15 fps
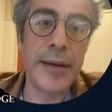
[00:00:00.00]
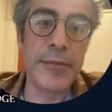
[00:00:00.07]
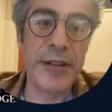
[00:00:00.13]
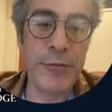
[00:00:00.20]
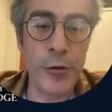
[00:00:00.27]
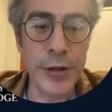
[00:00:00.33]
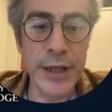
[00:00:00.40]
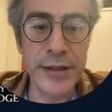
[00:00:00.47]

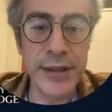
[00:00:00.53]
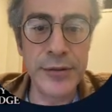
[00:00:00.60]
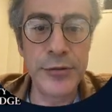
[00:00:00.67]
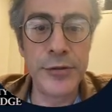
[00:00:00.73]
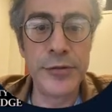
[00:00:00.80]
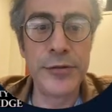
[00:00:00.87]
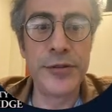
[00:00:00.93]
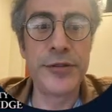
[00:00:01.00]
Before getting
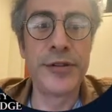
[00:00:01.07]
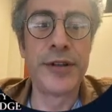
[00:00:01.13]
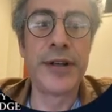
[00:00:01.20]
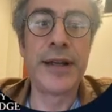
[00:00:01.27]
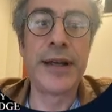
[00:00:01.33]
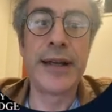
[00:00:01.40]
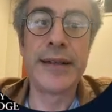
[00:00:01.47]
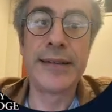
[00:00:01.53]
through the
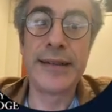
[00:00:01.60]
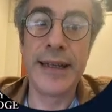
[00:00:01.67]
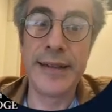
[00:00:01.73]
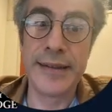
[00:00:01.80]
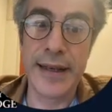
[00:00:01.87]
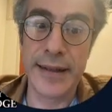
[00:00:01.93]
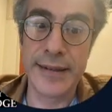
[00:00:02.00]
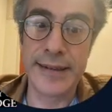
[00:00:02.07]

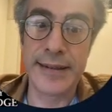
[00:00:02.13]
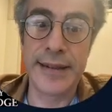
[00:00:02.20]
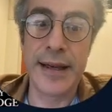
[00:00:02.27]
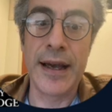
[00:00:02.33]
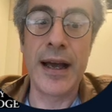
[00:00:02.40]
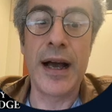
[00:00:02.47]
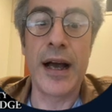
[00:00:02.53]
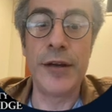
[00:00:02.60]
details,
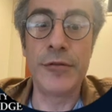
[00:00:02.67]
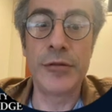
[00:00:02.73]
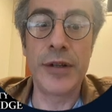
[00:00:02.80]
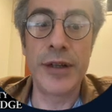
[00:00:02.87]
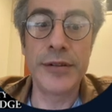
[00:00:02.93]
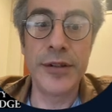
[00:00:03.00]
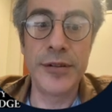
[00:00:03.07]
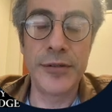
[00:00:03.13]
I would
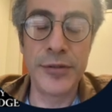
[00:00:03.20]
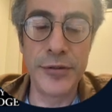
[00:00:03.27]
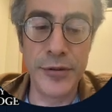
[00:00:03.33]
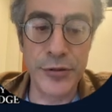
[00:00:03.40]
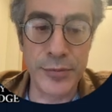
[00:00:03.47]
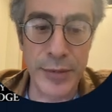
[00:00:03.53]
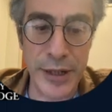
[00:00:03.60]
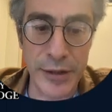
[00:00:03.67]
like to
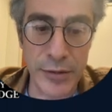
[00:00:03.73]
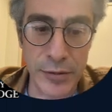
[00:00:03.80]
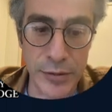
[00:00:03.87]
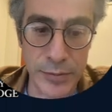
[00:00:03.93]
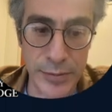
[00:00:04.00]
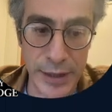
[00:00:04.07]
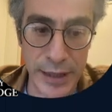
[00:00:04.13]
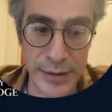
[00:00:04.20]
introduce my
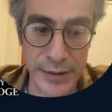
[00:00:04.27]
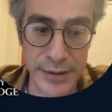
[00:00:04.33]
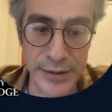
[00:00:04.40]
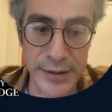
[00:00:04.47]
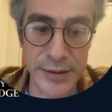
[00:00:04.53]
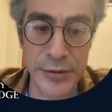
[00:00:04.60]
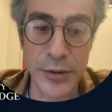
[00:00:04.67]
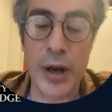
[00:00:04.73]
collaborators.
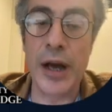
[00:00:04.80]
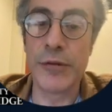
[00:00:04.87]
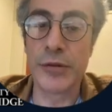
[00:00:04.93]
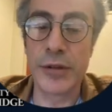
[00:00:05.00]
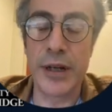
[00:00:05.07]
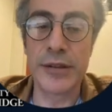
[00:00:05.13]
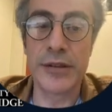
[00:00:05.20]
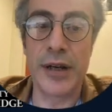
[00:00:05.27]
So I
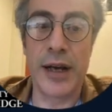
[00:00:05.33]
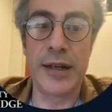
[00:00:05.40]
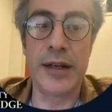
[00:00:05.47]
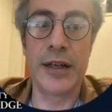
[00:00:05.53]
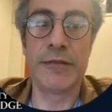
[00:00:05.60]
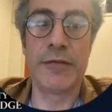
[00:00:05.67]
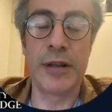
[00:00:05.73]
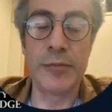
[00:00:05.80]
would like to
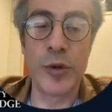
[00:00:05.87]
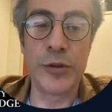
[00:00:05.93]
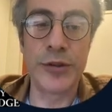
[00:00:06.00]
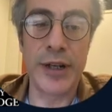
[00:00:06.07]
highlight one more